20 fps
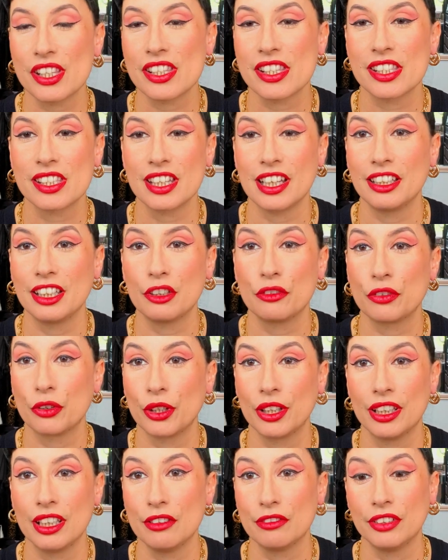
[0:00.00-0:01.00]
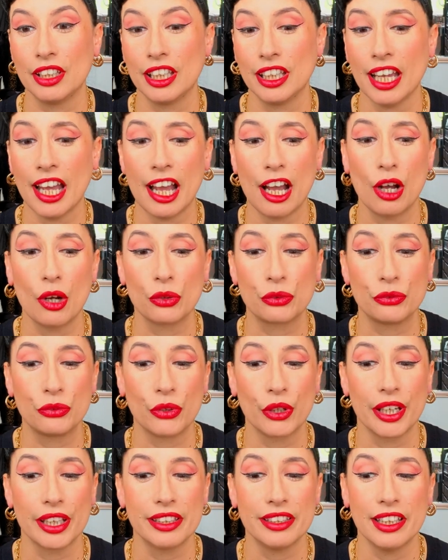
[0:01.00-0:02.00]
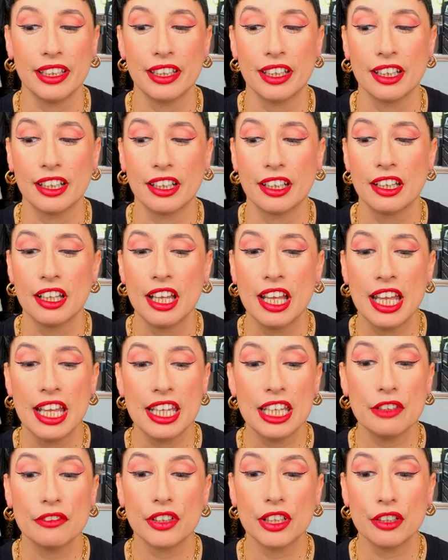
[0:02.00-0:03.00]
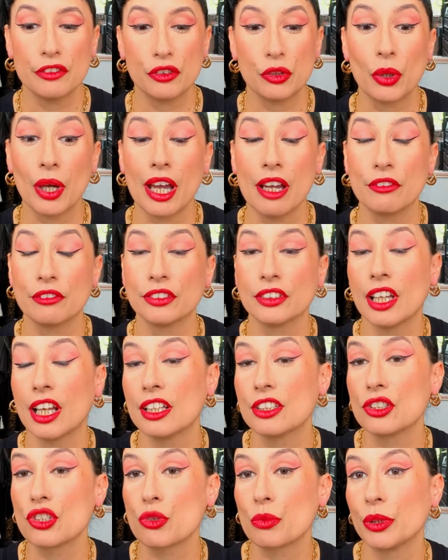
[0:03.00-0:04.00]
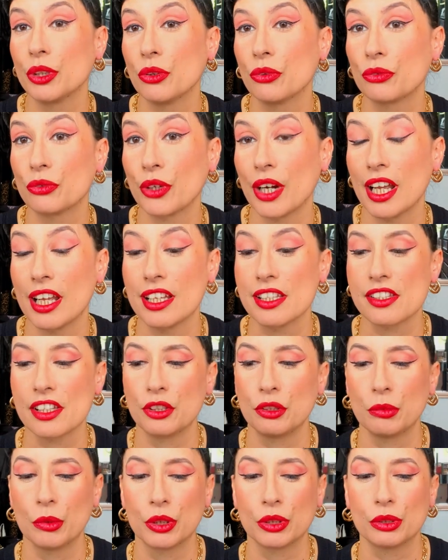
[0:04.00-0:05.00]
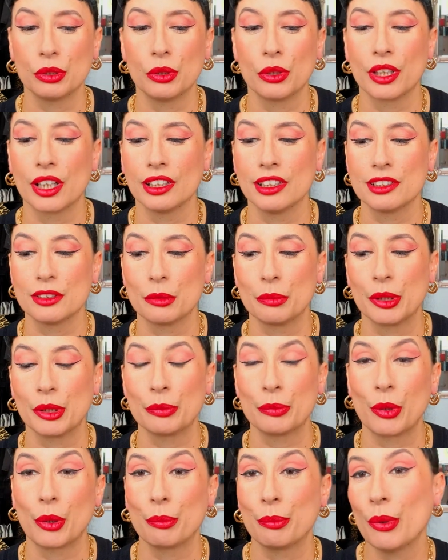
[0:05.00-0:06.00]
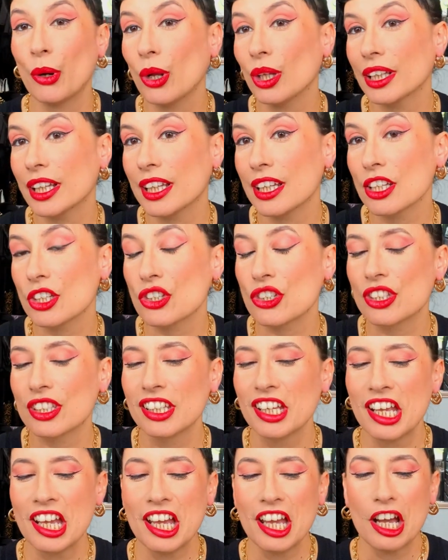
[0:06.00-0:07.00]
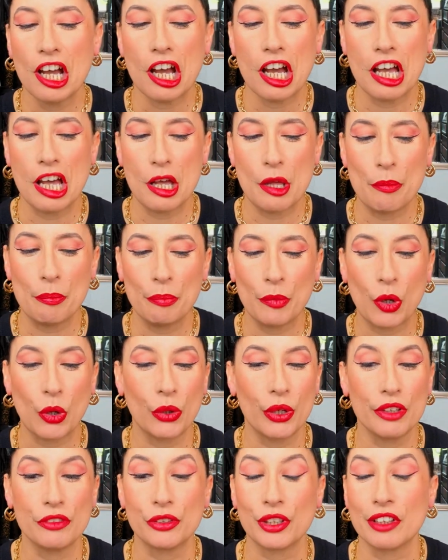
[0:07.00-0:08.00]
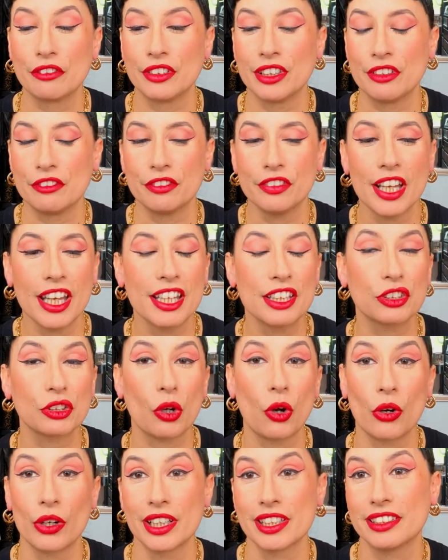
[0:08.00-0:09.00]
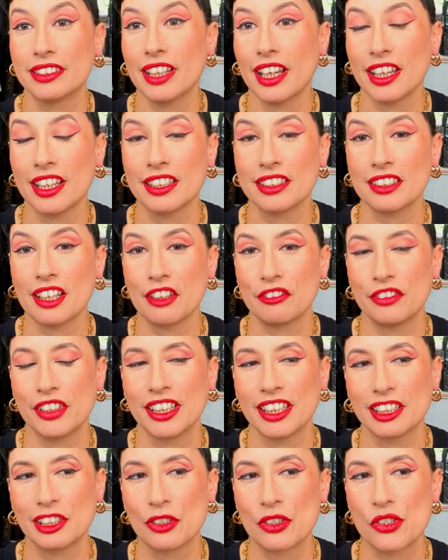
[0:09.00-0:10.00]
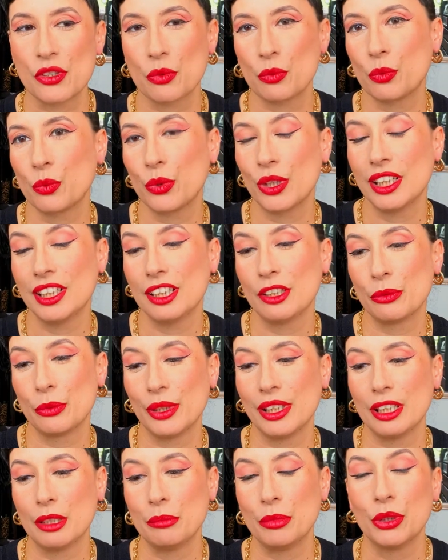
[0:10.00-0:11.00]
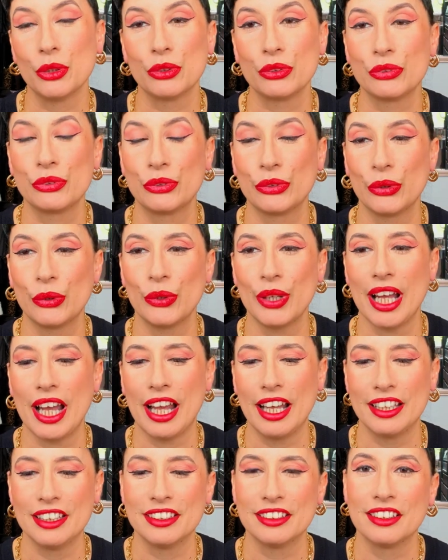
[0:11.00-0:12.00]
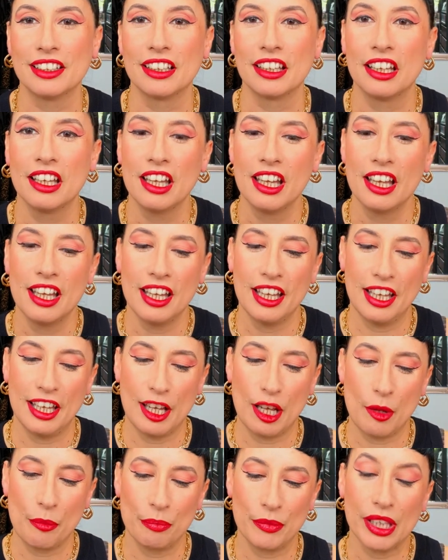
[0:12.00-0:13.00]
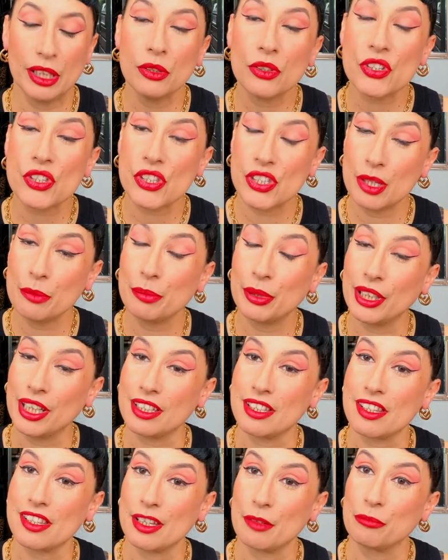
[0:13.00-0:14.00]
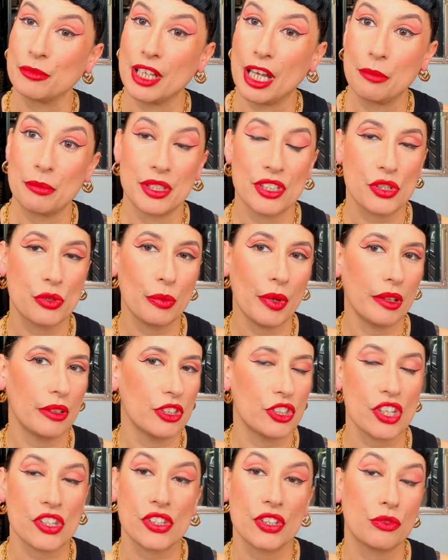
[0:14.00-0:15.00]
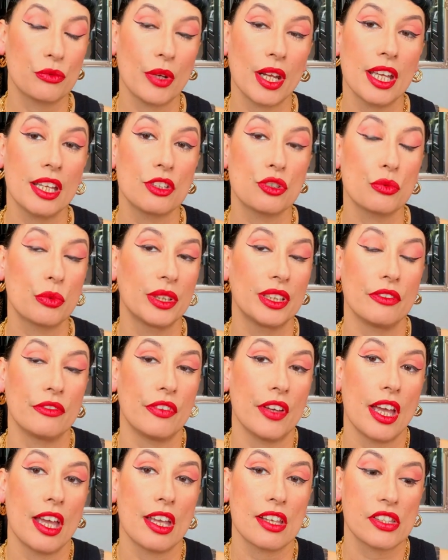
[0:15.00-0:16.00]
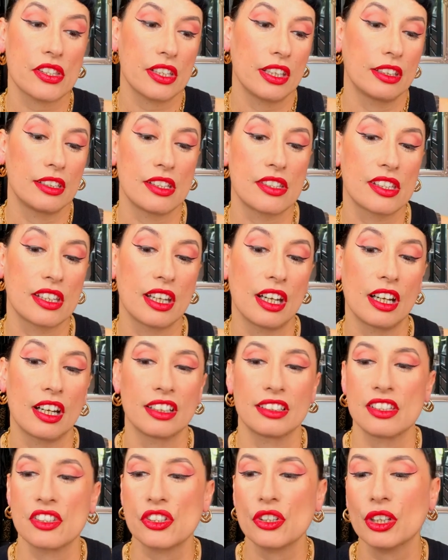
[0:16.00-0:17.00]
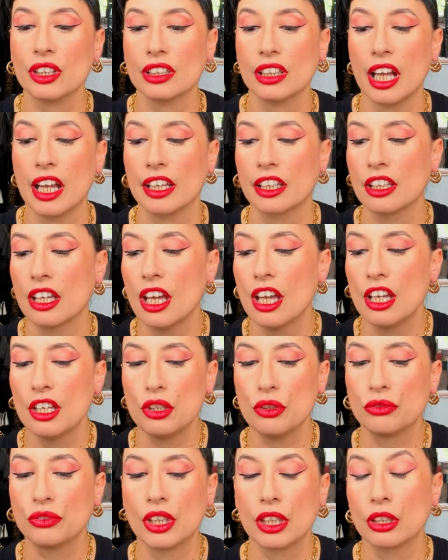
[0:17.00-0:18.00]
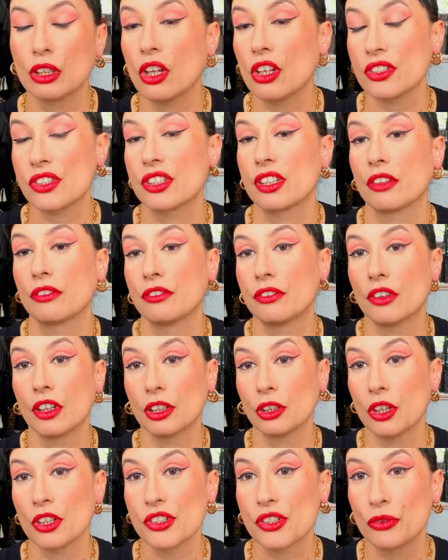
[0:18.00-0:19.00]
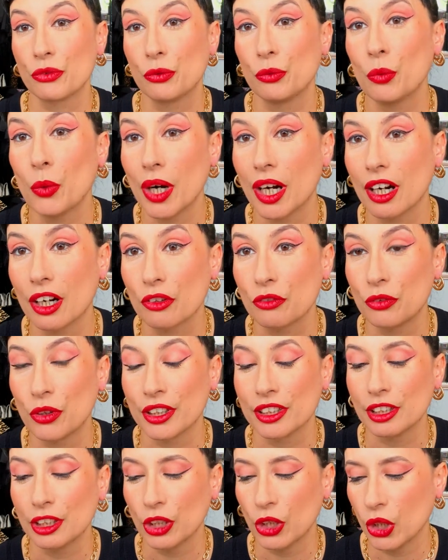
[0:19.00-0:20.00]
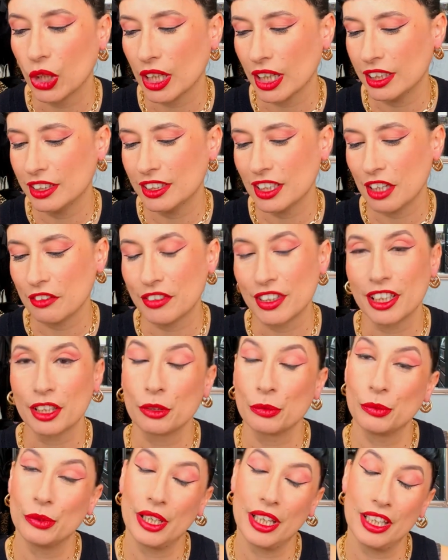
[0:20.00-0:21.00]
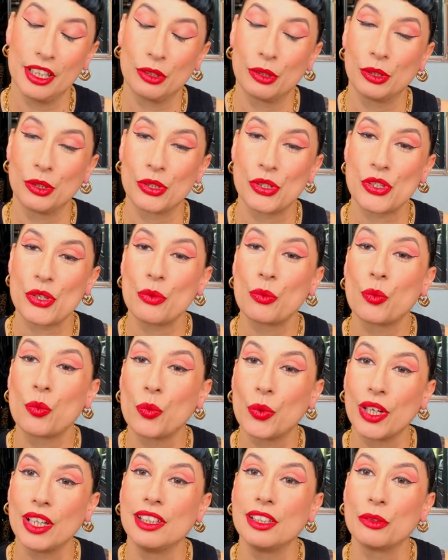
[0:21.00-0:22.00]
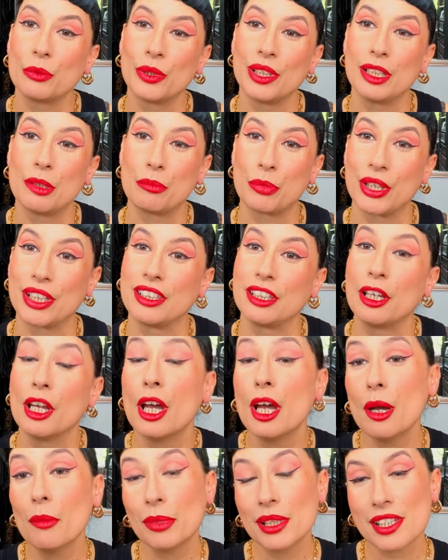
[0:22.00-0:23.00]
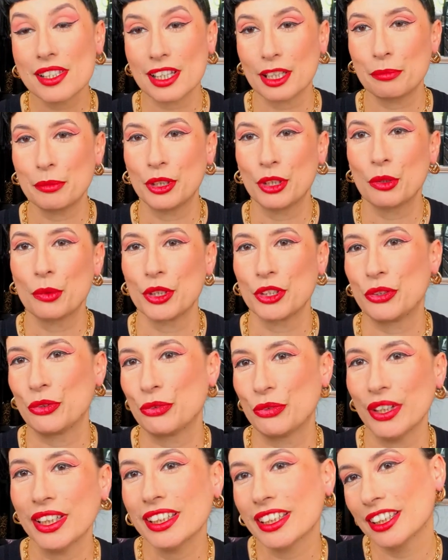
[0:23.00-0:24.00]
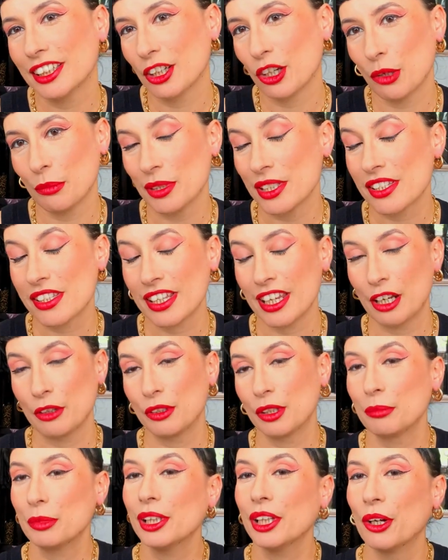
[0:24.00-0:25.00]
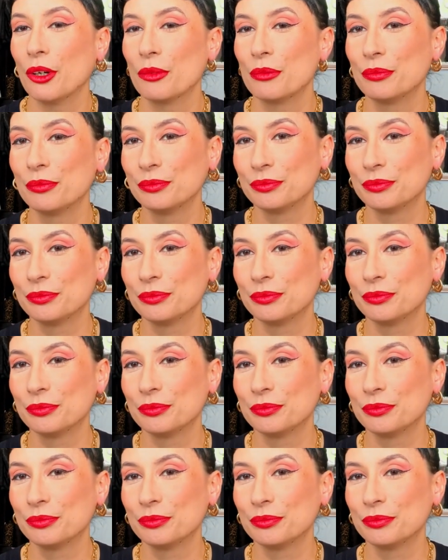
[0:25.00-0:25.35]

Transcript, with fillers: stunning for an evening out, for a dinner, even if you have lunch with your friends and you want to look a little bit more polished. Um, or if you have an event or a date, I think it looks really, really beautiful and uh, um, it looks simple at the same time because you're wearing just a trench with a vest and the skirt. It's not like you've done lots of lots of work for the look and I think it, it looks really, really pretty. Please let me know what you think in the comments area below